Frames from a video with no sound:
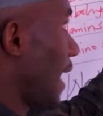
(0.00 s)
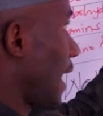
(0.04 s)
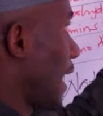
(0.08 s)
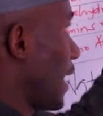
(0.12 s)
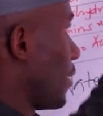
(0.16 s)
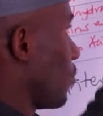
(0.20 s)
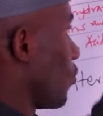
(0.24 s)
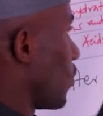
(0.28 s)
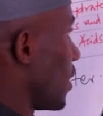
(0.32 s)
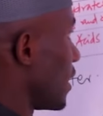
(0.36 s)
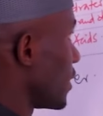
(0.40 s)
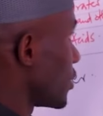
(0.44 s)

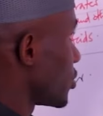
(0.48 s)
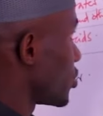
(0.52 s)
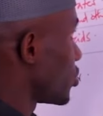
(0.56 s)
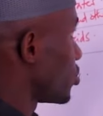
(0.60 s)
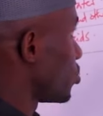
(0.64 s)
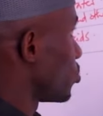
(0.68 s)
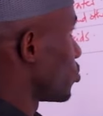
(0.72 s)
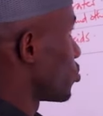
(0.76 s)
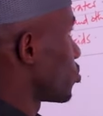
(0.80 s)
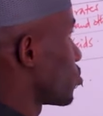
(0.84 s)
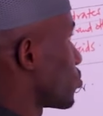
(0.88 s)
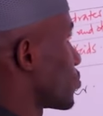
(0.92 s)
I want
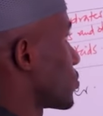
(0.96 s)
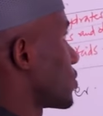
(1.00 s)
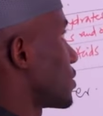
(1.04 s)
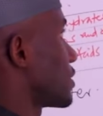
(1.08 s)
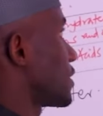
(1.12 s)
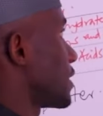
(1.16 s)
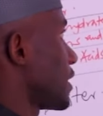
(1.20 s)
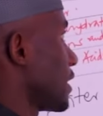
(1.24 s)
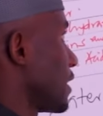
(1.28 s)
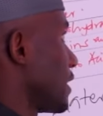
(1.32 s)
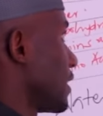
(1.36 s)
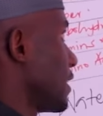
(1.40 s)
you to
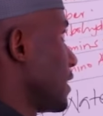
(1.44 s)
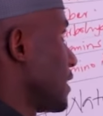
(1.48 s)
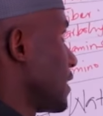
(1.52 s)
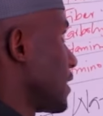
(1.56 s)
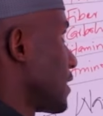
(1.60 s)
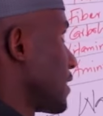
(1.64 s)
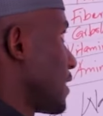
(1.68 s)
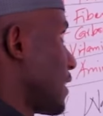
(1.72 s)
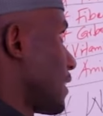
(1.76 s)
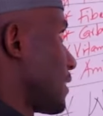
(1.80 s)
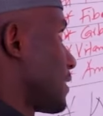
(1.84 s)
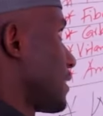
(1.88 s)
see
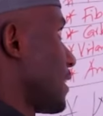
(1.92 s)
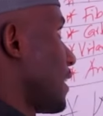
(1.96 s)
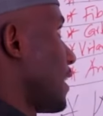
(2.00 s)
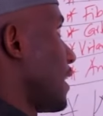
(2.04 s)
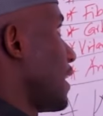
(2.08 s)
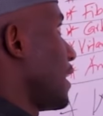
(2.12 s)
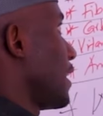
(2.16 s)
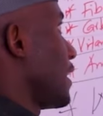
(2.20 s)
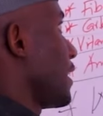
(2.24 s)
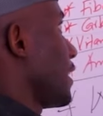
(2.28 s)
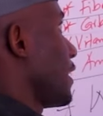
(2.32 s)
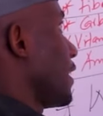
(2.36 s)

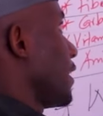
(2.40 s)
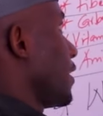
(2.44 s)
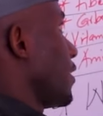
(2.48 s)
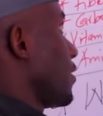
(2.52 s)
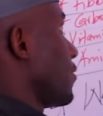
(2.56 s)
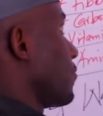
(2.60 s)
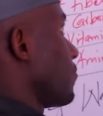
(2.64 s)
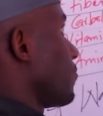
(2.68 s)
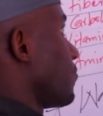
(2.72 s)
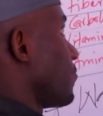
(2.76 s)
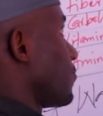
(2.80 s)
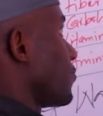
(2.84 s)
that
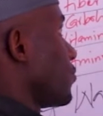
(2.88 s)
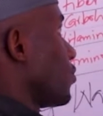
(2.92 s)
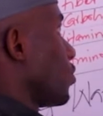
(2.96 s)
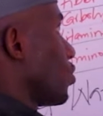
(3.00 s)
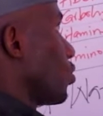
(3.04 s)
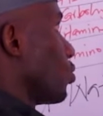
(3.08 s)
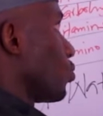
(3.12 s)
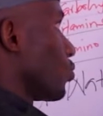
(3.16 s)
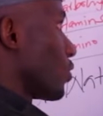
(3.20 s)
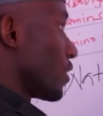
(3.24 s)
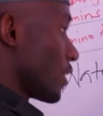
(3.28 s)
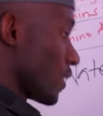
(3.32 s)
if
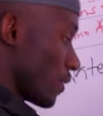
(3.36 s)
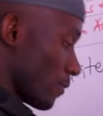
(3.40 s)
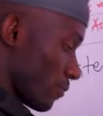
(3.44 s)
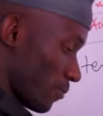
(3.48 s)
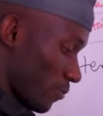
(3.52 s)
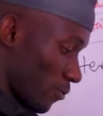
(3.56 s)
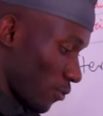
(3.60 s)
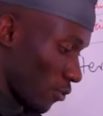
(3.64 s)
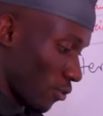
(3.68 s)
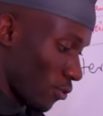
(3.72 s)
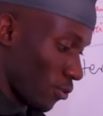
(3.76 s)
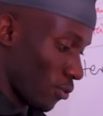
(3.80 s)
you're looking
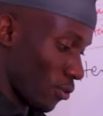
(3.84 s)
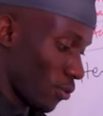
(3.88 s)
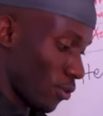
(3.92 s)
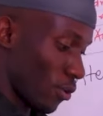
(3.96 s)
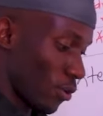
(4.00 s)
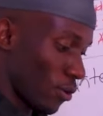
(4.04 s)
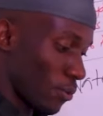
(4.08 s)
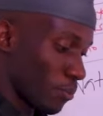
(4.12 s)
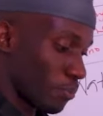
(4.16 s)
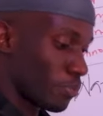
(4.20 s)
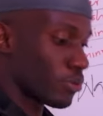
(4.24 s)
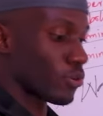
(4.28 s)
for
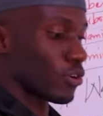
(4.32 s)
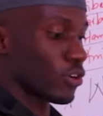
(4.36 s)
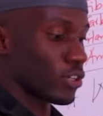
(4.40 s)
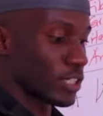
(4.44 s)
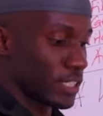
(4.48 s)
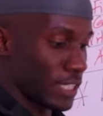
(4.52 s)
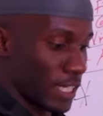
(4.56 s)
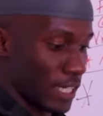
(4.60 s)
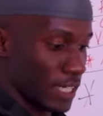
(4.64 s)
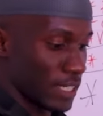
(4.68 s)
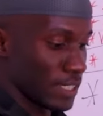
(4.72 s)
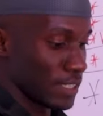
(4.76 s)

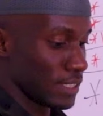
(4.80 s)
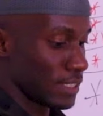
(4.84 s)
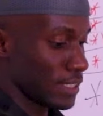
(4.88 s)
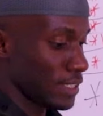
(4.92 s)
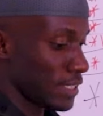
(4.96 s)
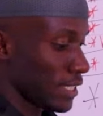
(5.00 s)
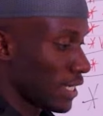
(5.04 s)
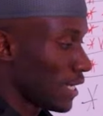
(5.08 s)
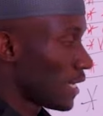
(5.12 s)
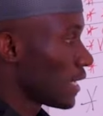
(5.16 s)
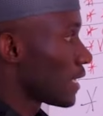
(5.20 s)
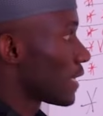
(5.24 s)

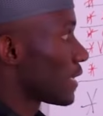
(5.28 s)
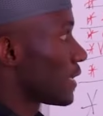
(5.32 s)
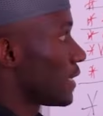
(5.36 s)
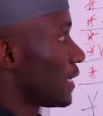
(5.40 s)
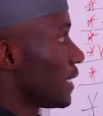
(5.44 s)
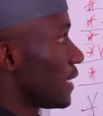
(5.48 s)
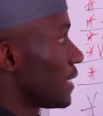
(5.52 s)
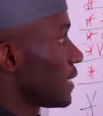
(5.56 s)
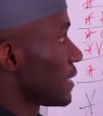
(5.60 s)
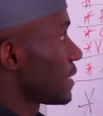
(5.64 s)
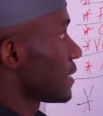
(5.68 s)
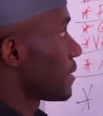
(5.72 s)
proteins,
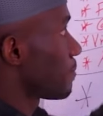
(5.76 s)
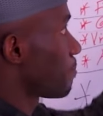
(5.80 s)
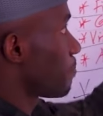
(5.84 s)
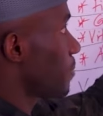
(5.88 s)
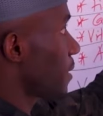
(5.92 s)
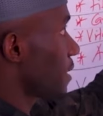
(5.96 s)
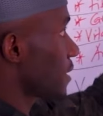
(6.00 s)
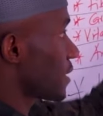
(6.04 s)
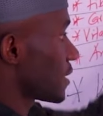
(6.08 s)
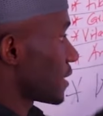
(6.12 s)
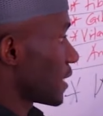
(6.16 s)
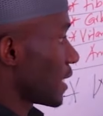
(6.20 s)
these
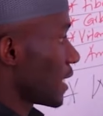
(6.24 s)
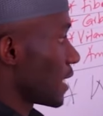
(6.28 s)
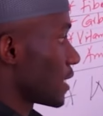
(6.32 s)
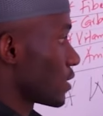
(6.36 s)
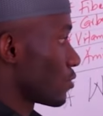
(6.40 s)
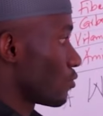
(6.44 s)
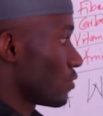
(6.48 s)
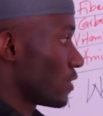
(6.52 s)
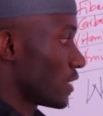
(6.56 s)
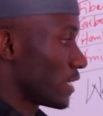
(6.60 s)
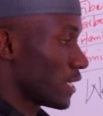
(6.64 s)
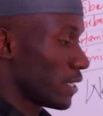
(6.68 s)

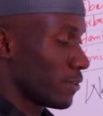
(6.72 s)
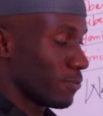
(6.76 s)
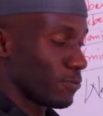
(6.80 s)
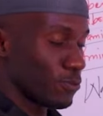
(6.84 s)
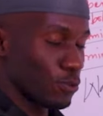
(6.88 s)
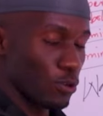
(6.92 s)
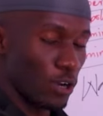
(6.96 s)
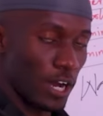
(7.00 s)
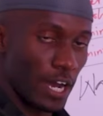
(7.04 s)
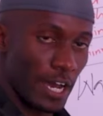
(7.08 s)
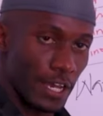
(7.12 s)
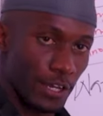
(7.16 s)
pastures will give
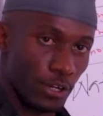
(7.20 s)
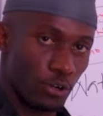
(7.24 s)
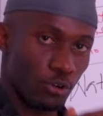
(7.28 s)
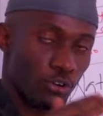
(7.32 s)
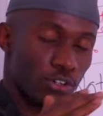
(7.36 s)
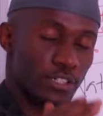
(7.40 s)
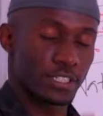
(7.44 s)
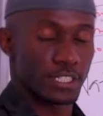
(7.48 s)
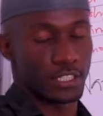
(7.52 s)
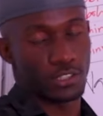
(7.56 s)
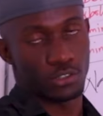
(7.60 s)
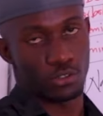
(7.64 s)
you high
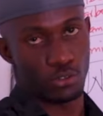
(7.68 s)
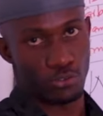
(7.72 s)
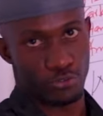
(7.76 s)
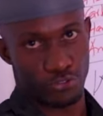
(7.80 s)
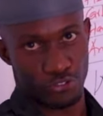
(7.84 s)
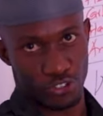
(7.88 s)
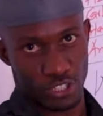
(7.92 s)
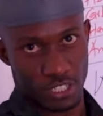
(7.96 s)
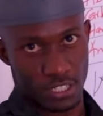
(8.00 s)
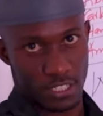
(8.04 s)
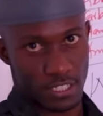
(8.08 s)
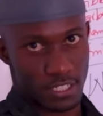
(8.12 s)
content
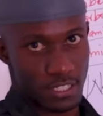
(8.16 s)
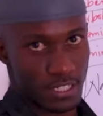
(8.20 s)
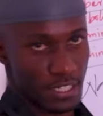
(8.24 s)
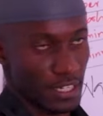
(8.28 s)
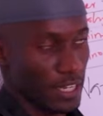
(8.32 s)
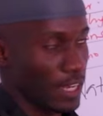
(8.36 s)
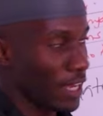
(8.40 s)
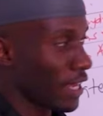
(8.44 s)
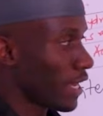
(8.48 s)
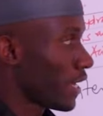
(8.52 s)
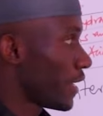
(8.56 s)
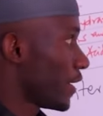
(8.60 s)
of it.
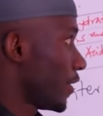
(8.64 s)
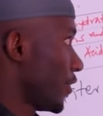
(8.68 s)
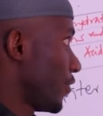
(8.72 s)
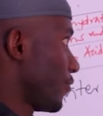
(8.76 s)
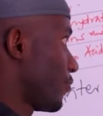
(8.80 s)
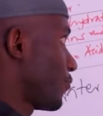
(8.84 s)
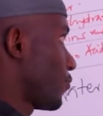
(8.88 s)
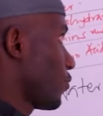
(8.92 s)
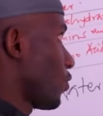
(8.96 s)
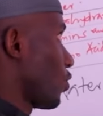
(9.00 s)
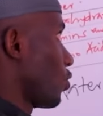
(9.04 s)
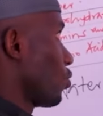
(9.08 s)

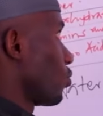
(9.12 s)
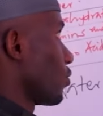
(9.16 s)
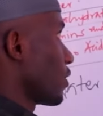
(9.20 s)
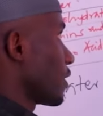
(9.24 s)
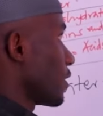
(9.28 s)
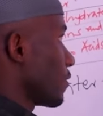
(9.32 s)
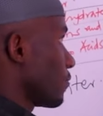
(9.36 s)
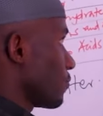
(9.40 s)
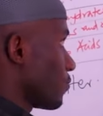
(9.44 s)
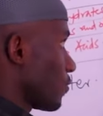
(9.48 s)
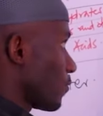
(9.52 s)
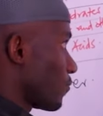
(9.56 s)
If you're
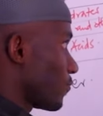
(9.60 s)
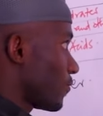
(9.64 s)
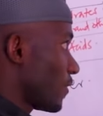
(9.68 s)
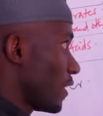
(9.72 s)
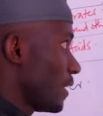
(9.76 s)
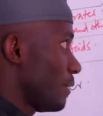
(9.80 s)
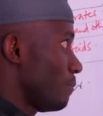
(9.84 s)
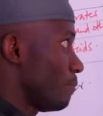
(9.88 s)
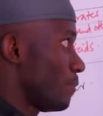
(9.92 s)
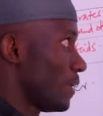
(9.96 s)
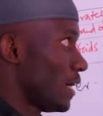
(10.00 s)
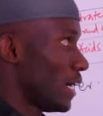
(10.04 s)
looking for
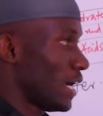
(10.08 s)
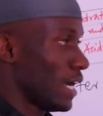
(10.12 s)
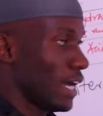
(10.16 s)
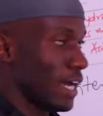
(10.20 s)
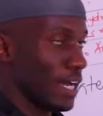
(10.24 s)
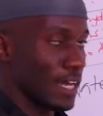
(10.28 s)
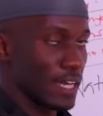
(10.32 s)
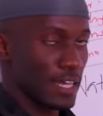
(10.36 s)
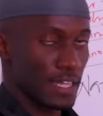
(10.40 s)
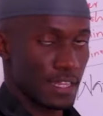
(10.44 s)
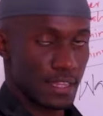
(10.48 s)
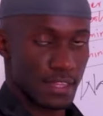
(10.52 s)
fiber,
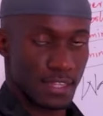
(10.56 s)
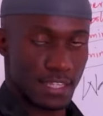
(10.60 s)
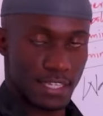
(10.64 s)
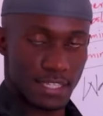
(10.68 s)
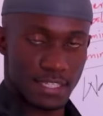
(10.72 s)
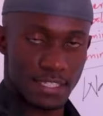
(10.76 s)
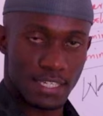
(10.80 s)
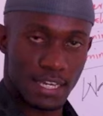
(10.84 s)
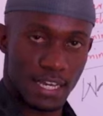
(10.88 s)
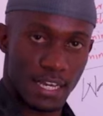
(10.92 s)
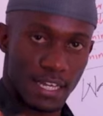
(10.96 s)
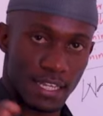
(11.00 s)

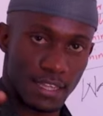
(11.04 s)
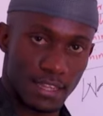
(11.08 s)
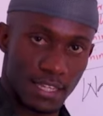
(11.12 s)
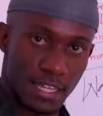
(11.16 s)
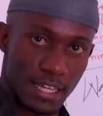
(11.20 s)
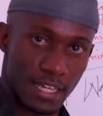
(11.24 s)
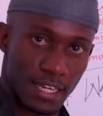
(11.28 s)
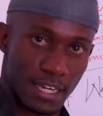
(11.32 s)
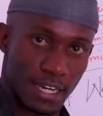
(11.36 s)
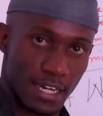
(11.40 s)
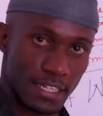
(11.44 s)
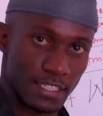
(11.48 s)
these are
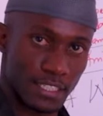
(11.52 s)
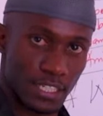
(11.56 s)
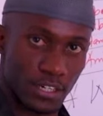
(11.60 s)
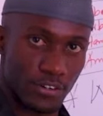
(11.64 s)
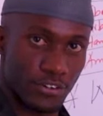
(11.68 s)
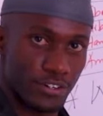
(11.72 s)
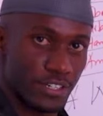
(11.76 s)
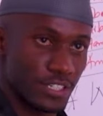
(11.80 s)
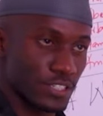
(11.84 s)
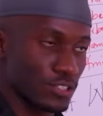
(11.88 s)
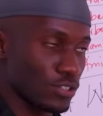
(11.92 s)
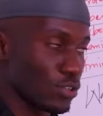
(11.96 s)
the
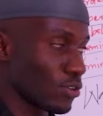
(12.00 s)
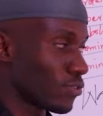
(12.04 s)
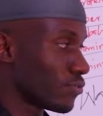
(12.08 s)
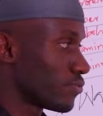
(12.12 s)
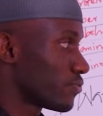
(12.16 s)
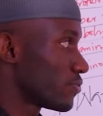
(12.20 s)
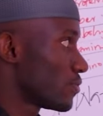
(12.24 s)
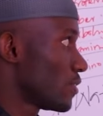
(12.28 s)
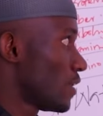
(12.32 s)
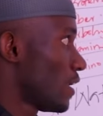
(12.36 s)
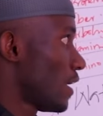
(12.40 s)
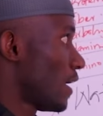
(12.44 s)
categories
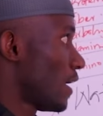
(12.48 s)
of